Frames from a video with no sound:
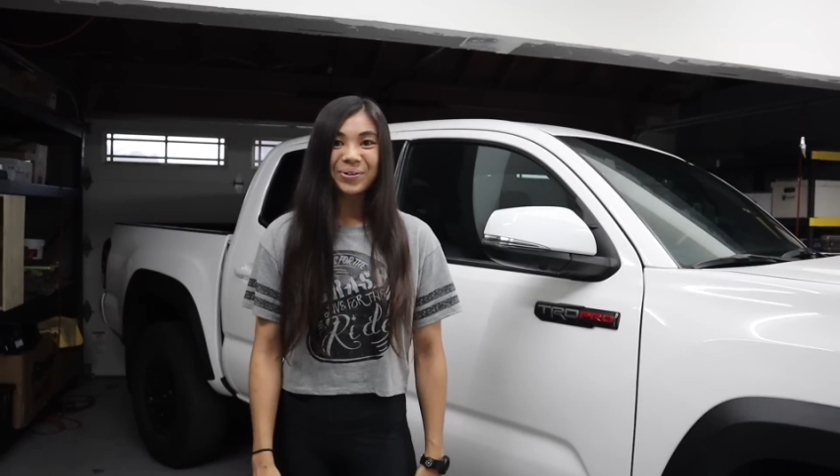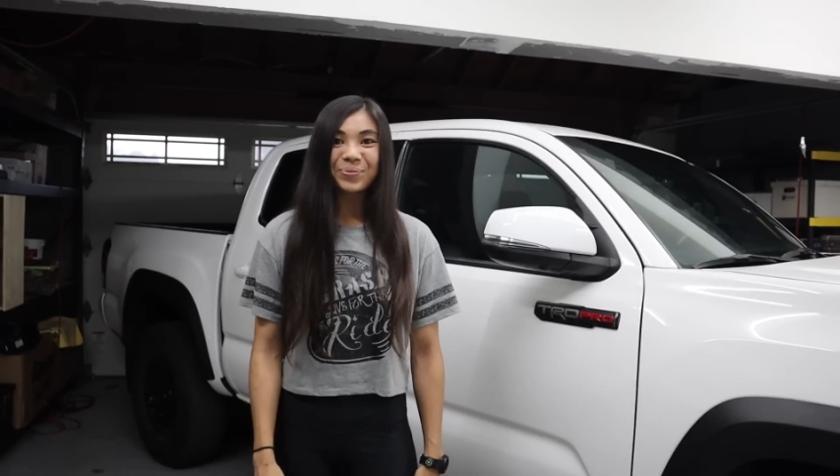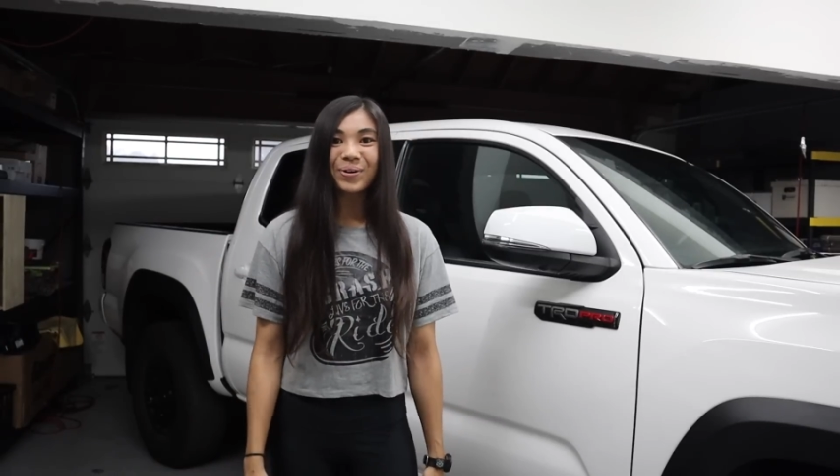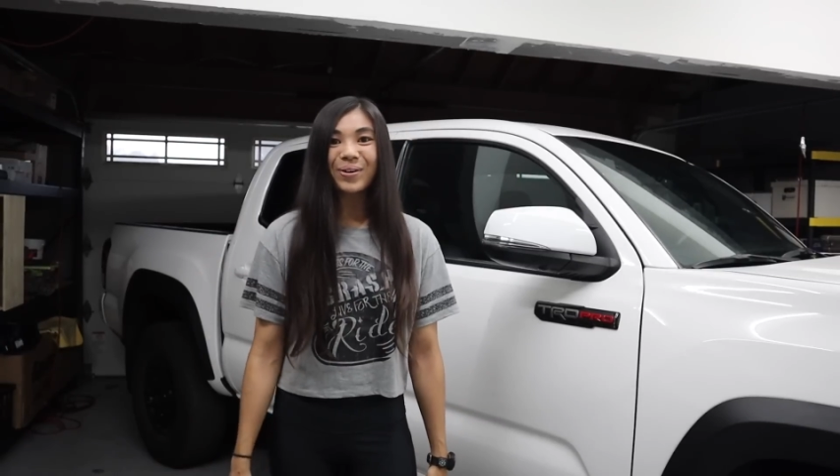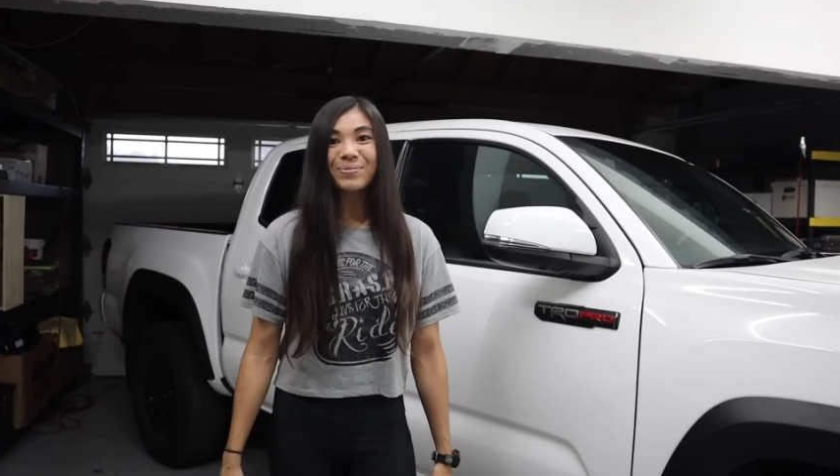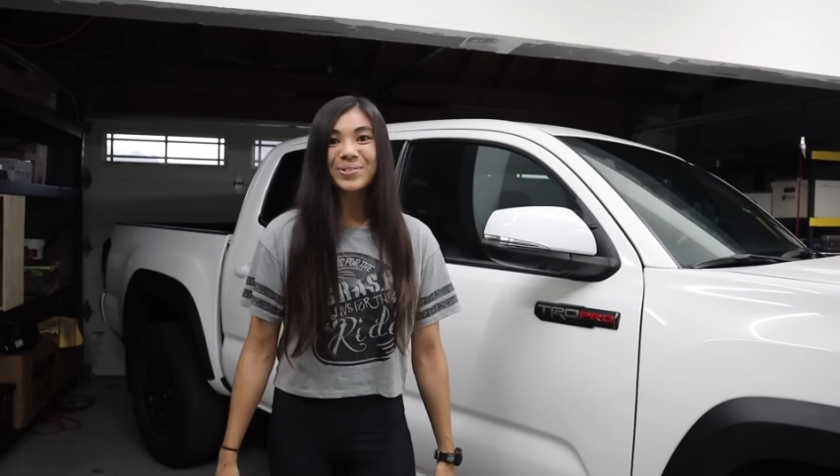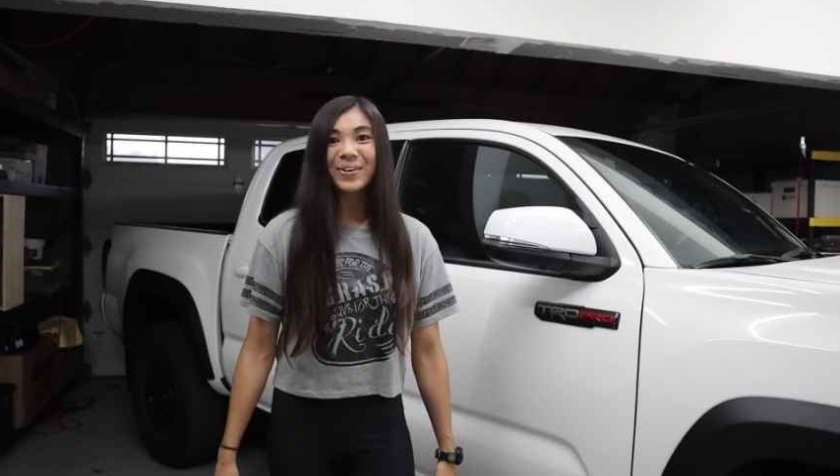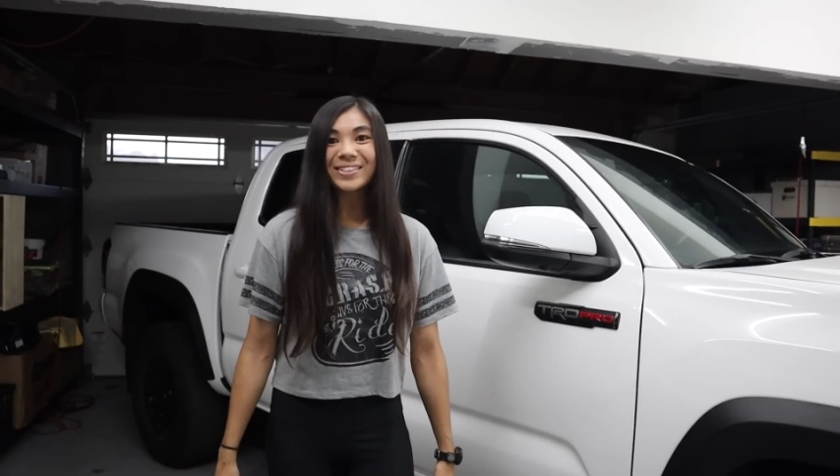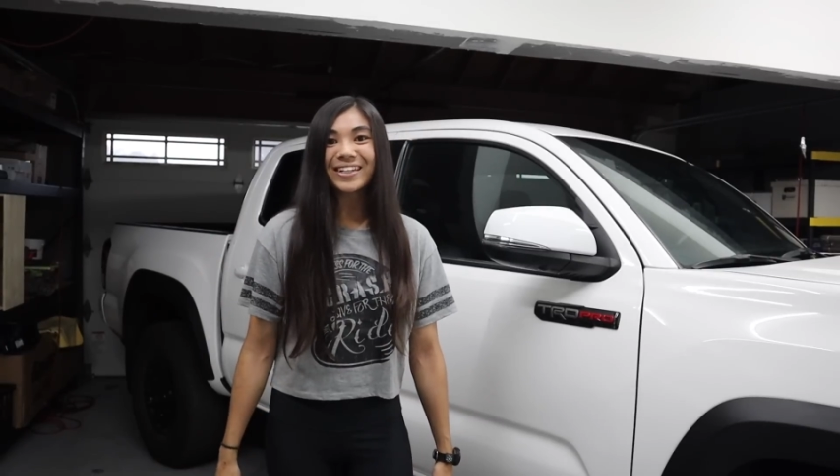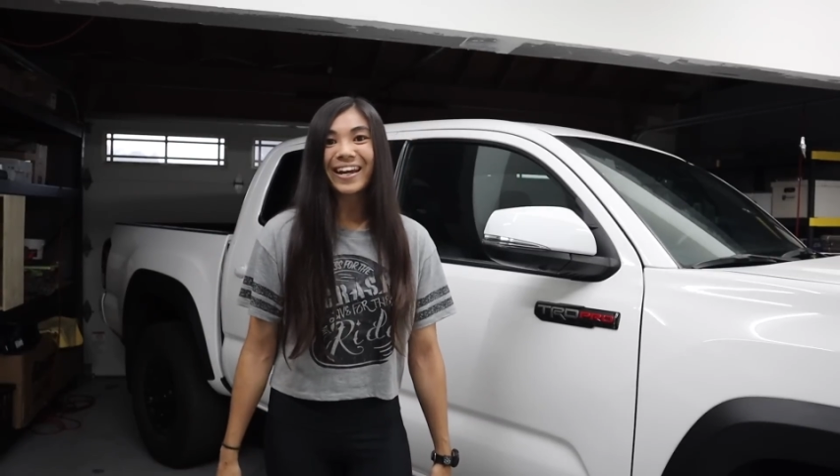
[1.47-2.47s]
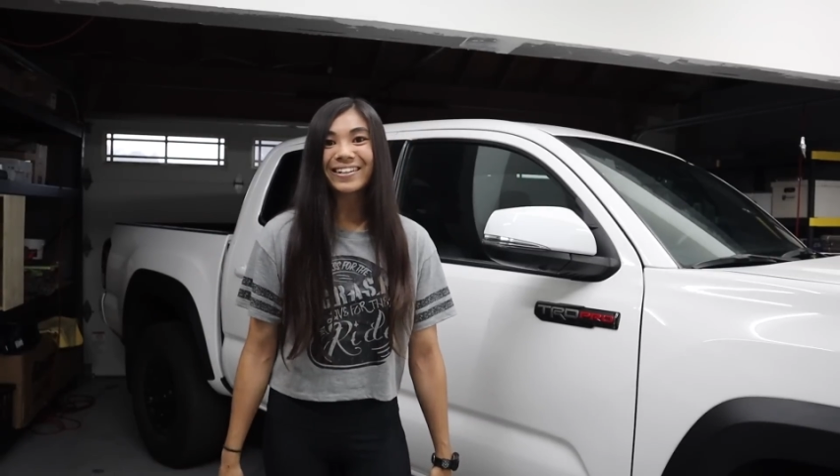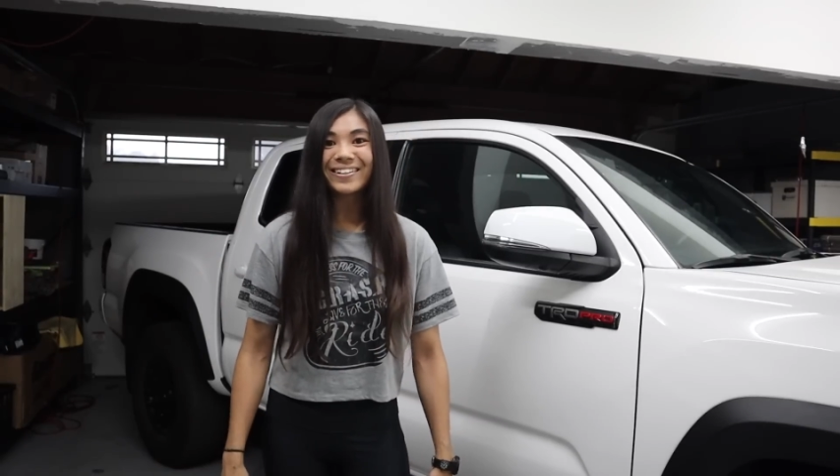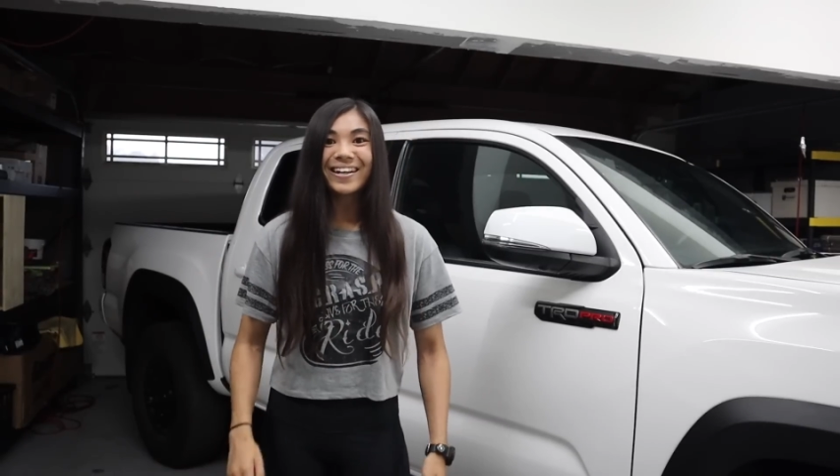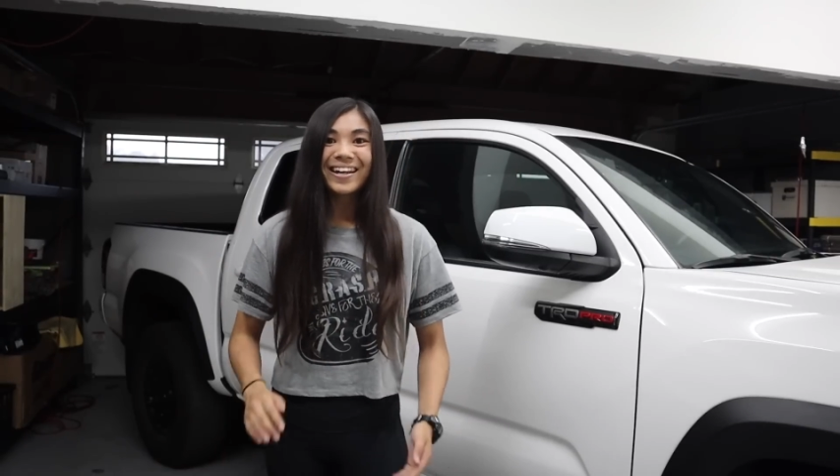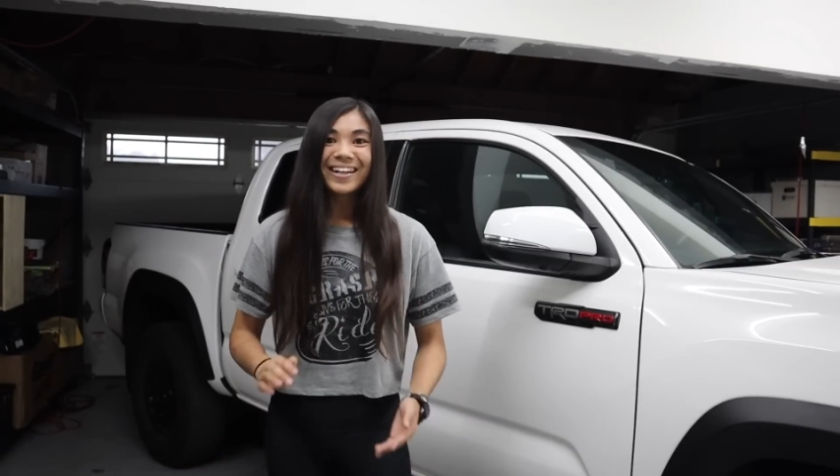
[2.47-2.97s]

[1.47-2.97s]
or welcome to my channel.